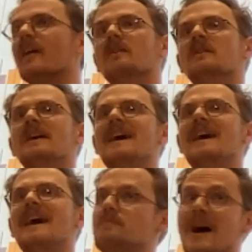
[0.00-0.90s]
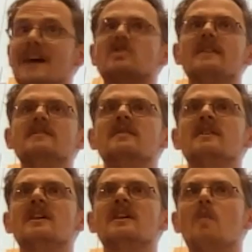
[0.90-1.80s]
error and batch size.
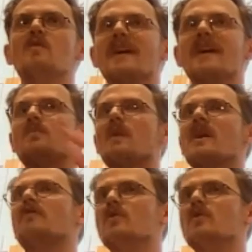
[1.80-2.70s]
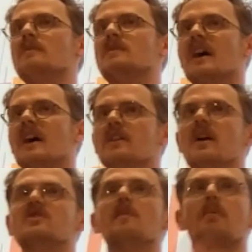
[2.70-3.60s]
And we've managed to bring a few of them
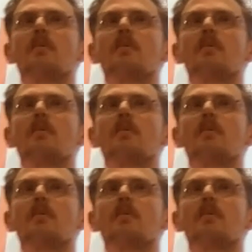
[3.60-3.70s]
together and to